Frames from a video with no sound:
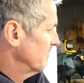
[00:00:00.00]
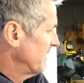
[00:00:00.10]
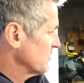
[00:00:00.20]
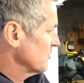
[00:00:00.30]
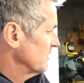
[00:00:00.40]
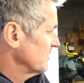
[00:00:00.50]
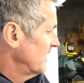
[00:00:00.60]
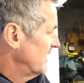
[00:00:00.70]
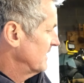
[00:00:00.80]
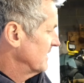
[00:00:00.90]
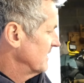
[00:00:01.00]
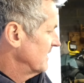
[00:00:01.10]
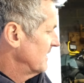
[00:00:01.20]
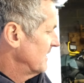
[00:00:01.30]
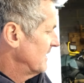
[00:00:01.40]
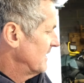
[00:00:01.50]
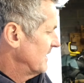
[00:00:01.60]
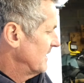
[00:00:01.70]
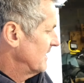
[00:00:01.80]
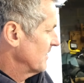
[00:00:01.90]
make sure it's in
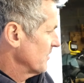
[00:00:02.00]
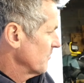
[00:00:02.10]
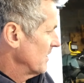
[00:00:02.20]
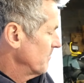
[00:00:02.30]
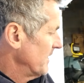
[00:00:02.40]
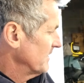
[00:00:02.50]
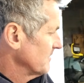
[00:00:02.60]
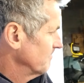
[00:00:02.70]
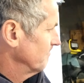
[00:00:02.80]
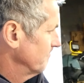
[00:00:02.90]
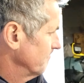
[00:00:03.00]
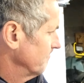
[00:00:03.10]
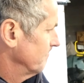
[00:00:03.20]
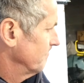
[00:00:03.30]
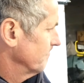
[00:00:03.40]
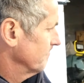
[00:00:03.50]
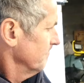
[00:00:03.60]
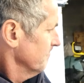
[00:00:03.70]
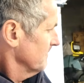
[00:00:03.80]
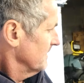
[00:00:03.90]
the right place.
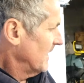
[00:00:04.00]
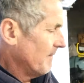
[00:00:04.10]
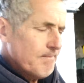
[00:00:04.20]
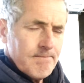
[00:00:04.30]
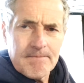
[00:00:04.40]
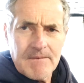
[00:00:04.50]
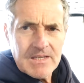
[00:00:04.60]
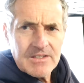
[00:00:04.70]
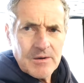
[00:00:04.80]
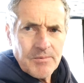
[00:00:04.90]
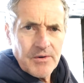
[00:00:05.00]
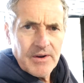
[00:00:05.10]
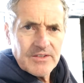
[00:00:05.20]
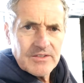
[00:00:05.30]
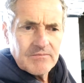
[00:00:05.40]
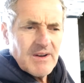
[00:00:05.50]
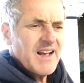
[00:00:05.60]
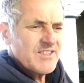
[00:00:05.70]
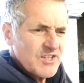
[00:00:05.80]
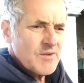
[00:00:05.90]
Yeah, slow progress. Well,
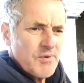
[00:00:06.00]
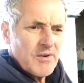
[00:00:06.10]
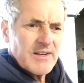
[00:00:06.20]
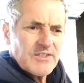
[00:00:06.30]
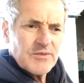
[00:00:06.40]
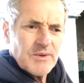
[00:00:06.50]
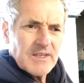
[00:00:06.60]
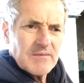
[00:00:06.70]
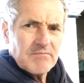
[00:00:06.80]
actually good progress this week.